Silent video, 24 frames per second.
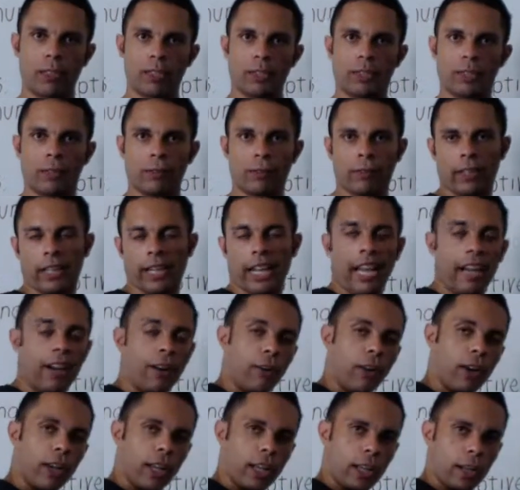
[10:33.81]
So for now,
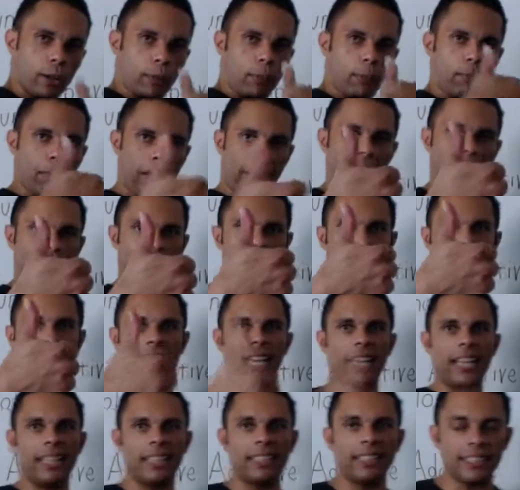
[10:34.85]

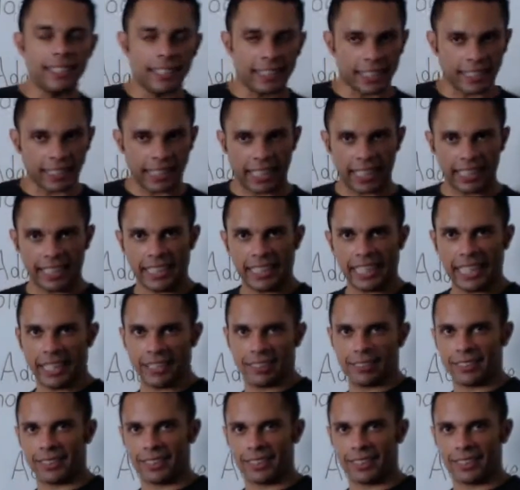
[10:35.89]
Microman signing out.